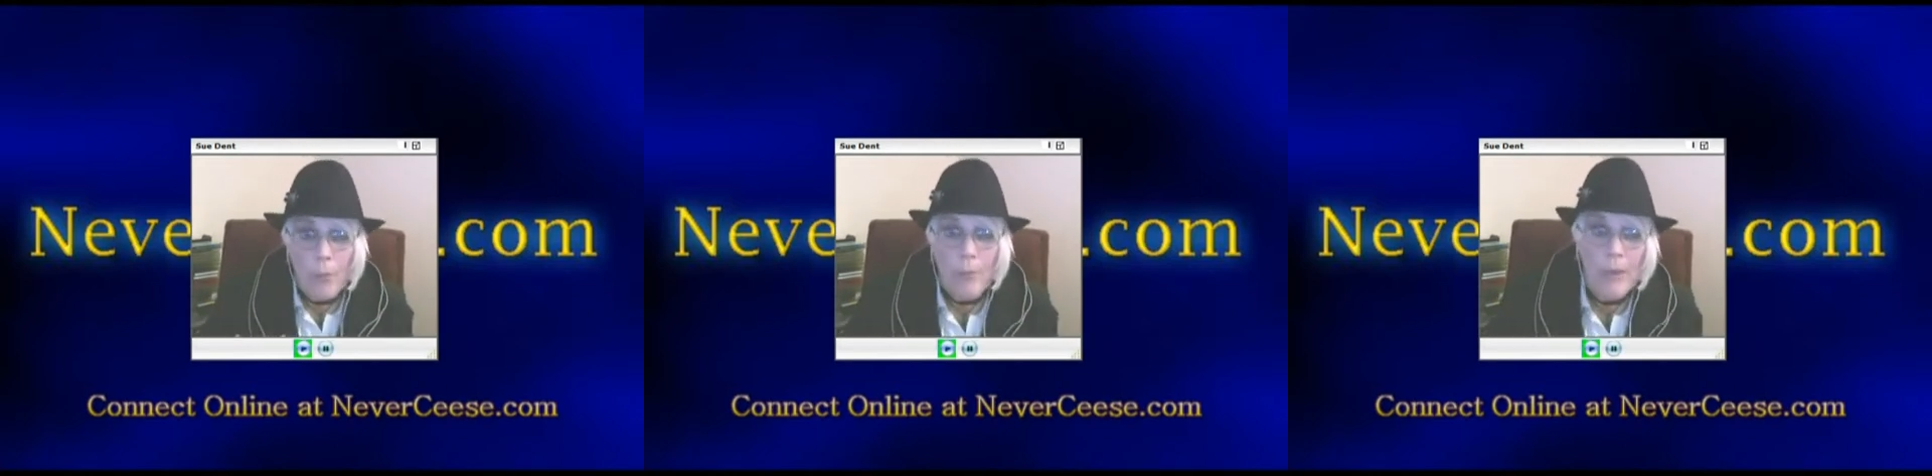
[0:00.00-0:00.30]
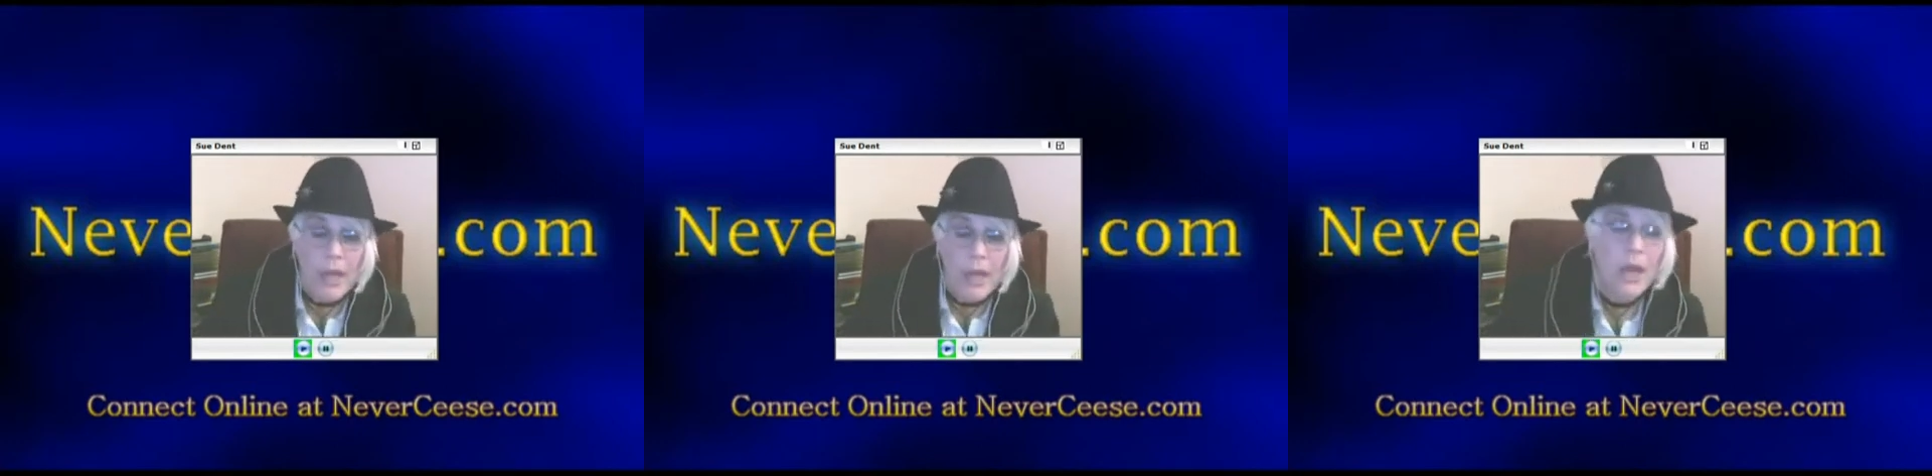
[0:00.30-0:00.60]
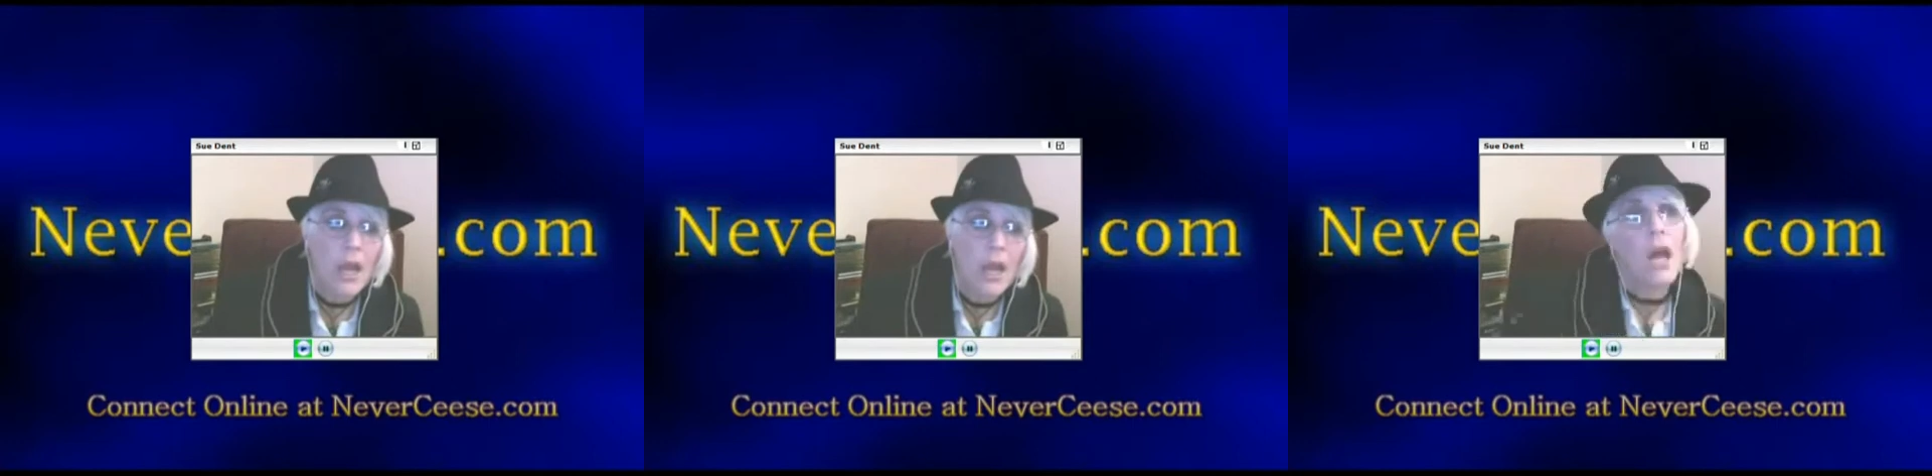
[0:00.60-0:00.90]
to
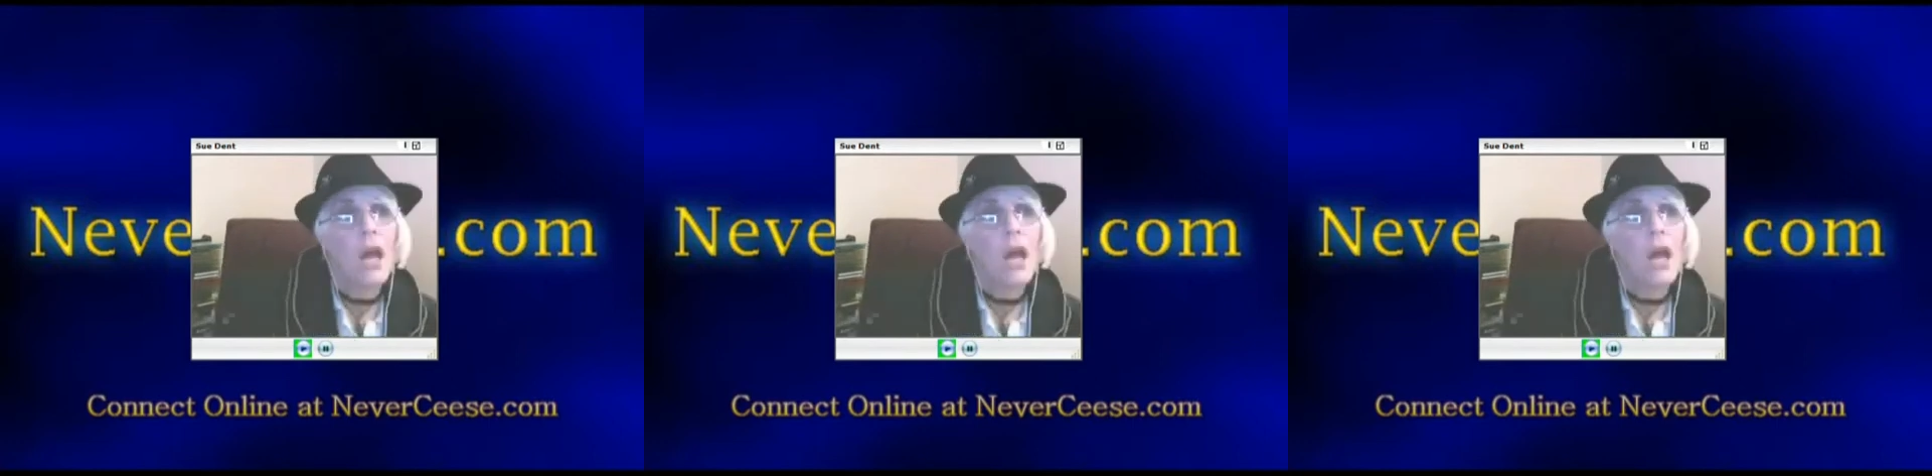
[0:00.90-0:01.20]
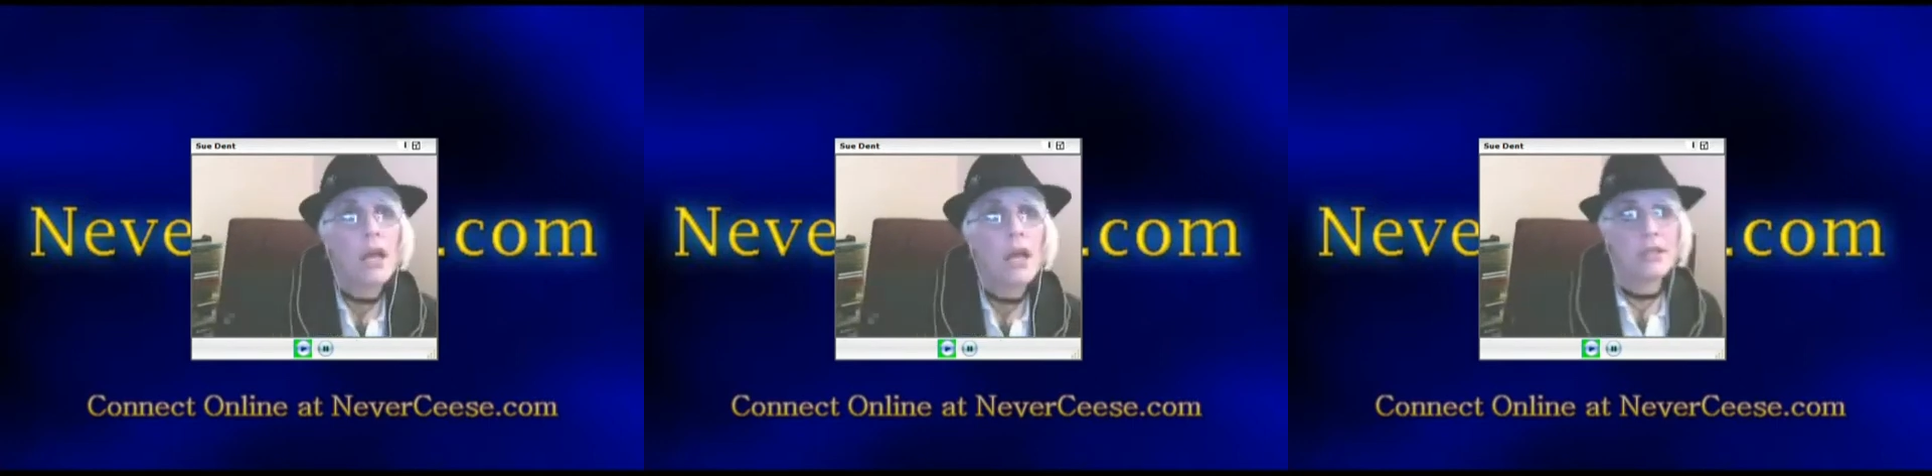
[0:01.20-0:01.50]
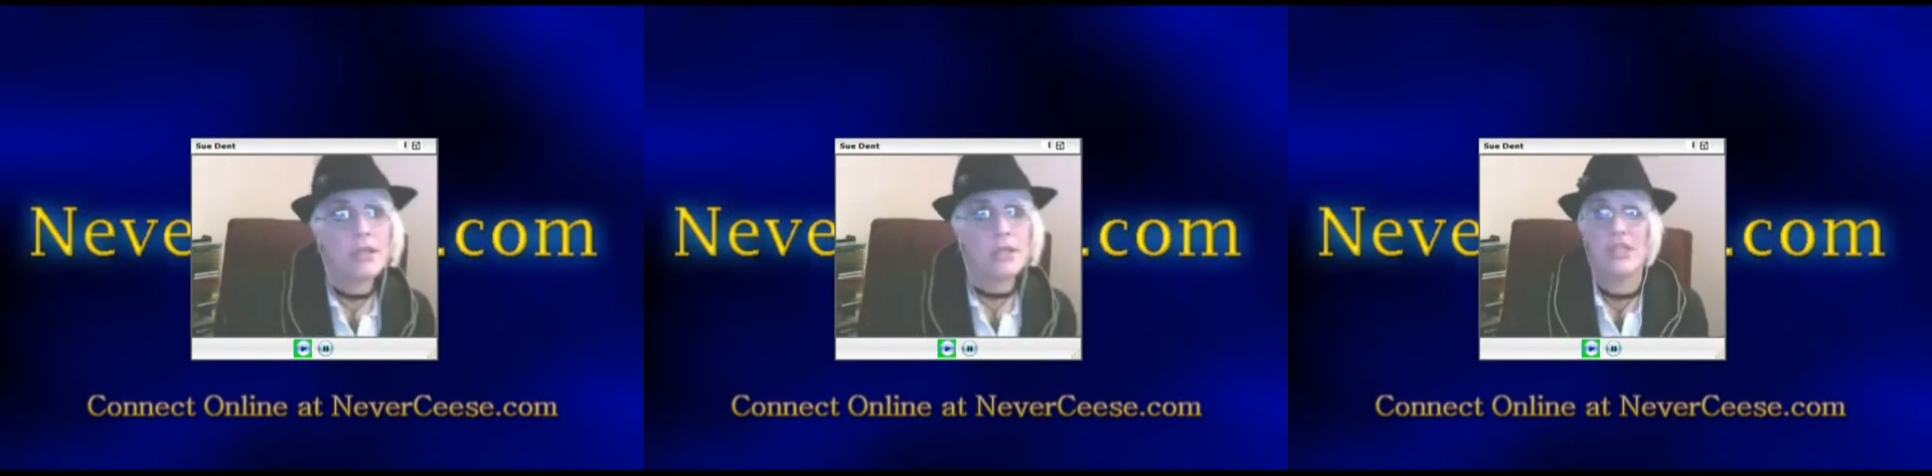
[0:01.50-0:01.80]
someone to help
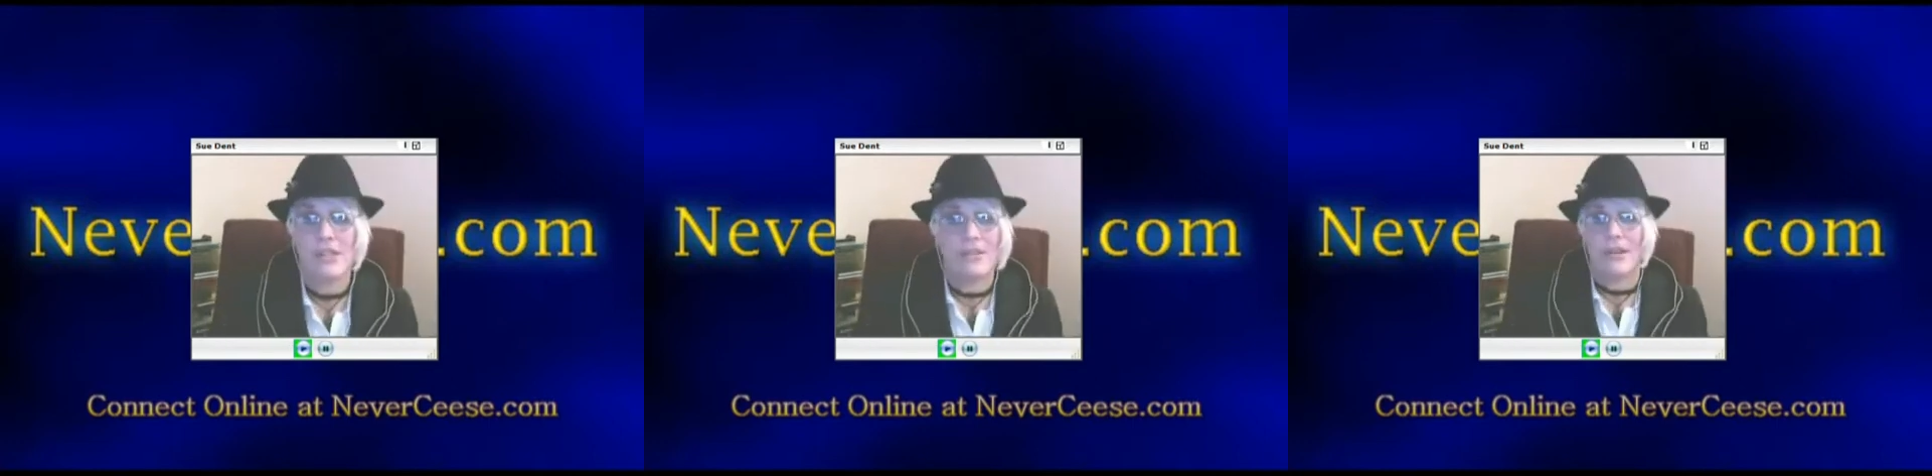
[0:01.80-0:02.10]
me.